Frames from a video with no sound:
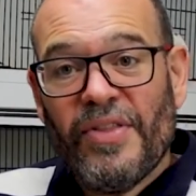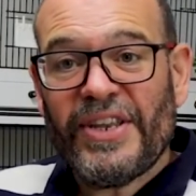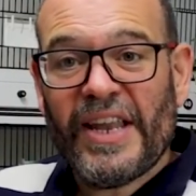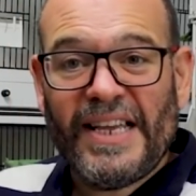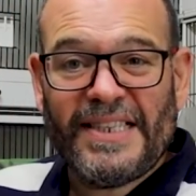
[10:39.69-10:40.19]

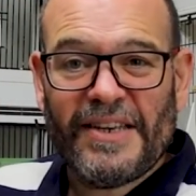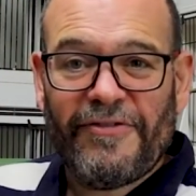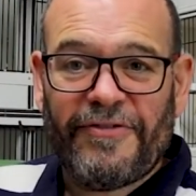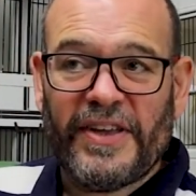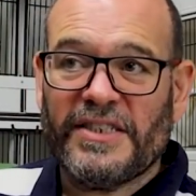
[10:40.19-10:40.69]
the
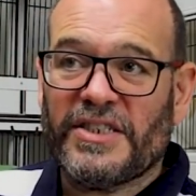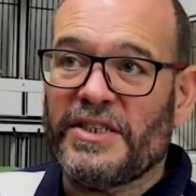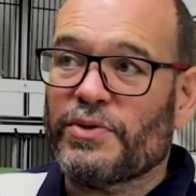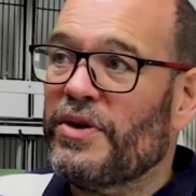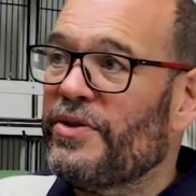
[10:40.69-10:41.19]
native
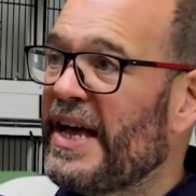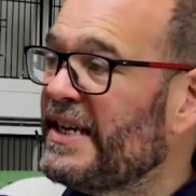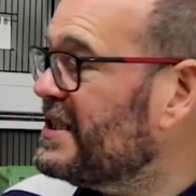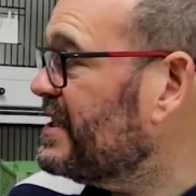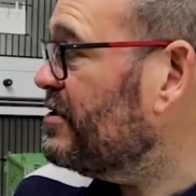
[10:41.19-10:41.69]
finches, well,
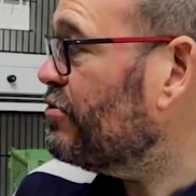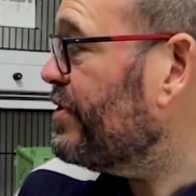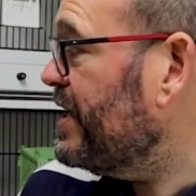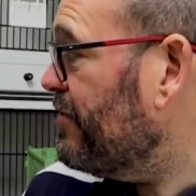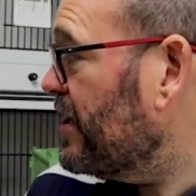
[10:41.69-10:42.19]
they're
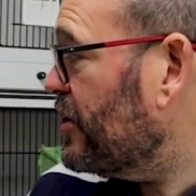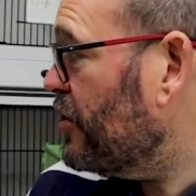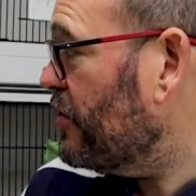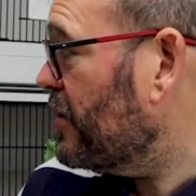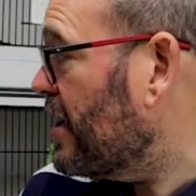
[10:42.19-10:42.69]
still rearing
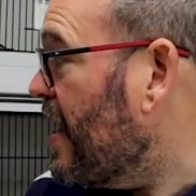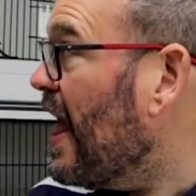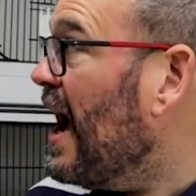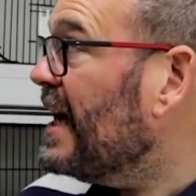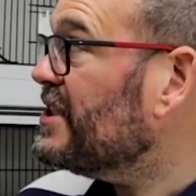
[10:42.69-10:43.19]
young,
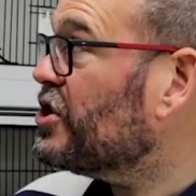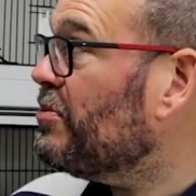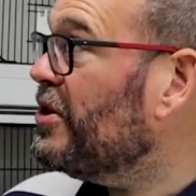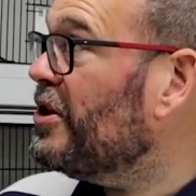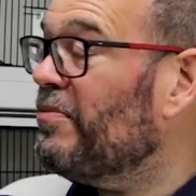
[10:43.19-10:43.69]
and
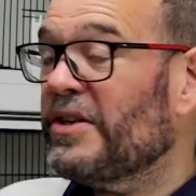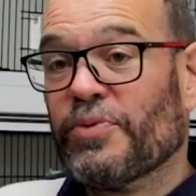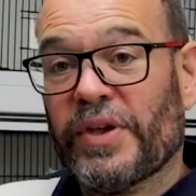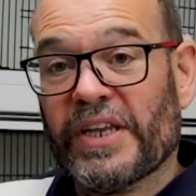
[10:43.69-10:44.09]
some of them, as